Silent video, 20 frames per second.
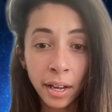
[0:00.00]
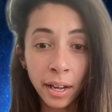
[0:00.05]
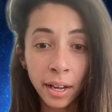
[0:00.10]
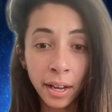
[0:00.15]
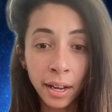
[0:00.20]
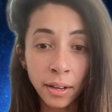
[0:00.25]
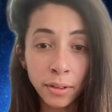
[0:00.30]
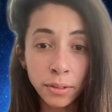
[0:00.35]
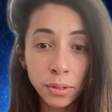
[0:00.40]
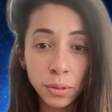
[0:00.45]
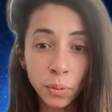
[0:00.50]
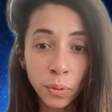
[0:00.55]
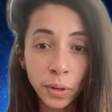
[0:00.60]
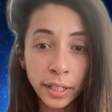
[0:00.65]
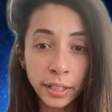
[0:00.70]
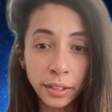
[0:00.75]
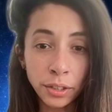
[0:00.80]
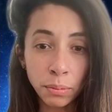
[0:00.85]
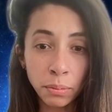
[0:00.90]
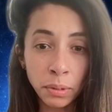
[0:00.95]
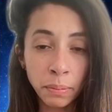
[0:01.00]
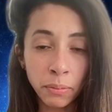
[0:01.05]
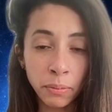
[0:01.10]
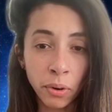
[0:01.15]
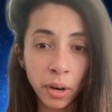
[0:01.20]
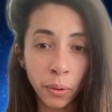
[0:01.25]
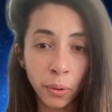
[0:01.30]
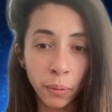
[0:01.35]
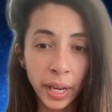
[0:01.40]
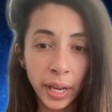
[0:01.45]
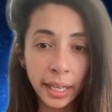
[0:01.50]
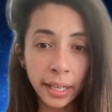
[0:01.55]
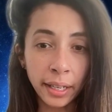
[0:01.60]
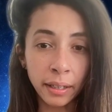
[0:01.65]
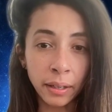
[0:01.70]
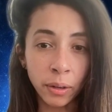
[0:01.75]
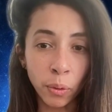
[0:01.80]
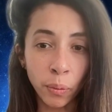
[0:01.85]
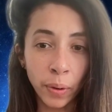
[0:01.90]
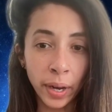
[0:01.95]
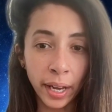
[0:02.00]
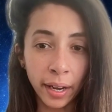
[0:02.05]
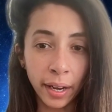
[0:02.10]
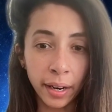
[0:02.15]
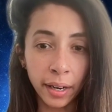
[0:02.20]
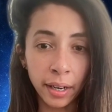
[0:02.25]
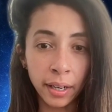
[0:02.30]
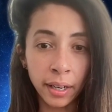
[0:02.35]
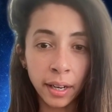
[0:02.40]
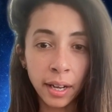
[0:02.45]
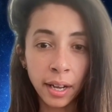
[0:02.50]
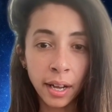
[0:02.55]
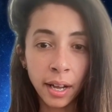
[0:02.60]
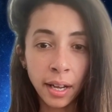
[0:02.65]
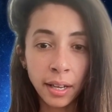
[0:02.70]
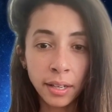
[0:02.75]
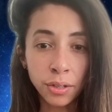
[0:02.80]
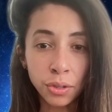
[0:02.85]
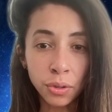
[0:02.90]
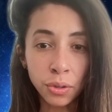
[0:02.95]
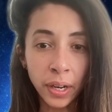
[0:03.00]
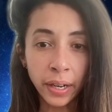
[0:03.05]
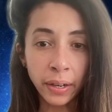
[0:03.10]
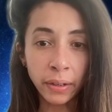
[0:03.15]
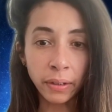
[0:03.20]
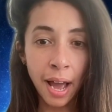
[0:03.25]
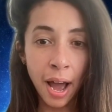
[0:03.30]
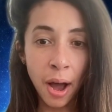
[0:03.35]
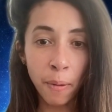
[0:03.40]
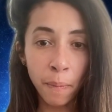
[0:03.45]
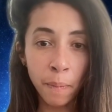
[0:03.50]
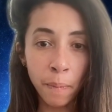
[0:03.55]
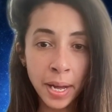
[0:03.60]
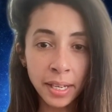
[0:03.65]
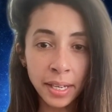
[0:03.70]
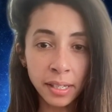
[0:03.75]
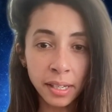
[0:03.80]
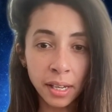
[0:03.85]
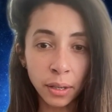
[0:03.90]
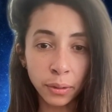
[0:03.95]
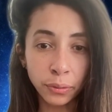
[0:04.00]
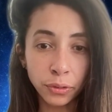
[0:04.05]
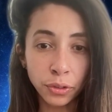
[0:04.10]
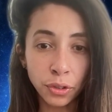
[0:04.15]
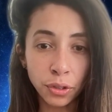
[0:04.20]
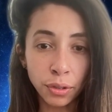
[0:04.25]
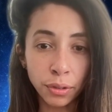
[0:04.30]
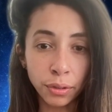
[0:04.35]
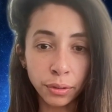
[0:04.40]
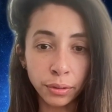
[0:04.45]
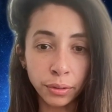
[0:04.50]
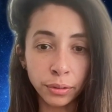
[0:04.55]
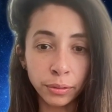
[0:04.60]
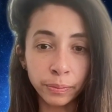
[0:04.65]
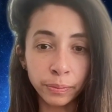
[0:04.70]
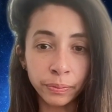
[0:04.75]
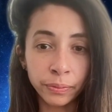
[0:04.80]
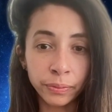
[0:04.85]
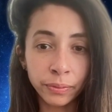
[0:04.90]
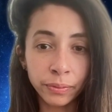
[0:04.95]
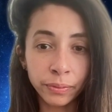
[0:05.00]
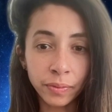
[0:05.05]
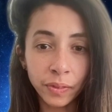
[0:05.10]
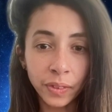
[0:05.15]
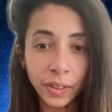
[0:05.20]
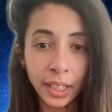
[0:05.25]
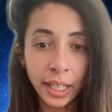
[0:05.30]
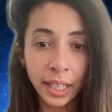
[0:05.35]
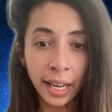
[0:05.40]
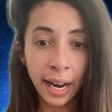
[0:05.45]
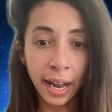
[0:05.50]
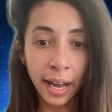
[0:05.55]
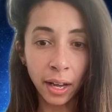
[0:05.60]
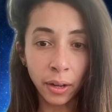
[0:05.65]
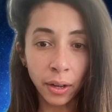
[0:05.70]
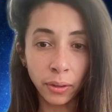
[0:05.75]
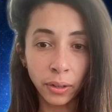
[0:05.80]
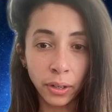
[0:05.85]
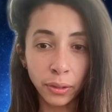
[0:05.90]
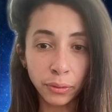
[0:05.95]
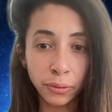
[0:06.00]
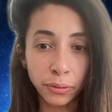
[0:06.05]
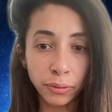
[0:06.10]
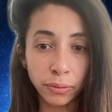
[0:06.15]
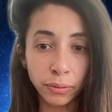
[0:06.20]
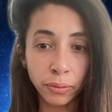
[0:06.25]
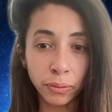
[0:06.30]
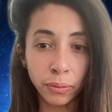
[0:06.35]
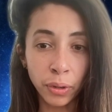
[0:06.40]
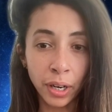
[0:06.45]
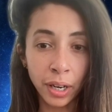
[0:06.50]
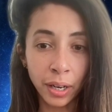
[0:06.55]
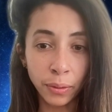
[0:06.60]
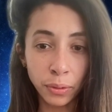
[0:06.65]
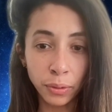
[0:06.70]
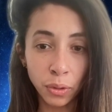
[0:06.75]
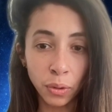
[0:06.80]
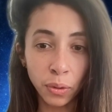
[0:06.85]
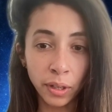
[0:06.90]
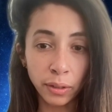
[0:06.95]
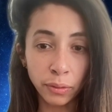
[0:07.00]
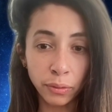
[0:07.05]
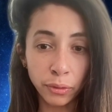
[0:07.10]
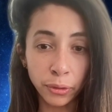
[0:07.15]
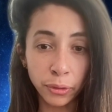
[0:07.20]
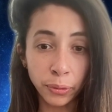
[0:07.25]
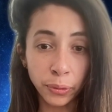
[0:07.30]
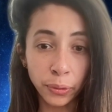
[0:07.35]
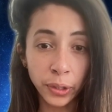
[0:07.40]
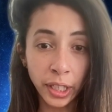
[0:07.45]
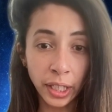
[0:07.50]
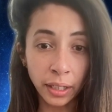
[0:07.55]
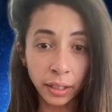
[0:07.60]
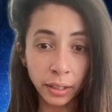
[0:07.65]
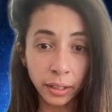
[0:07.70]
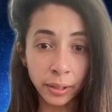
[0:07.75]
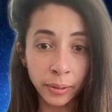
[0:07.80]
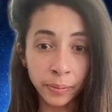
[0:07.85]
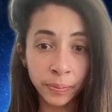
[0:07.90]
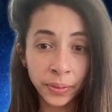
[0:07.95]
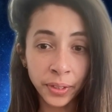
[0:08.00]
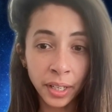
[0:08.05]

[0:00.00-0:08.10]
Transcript: I also wanted to be more awake and aware so I could help myself to get out of where I was going through quicker.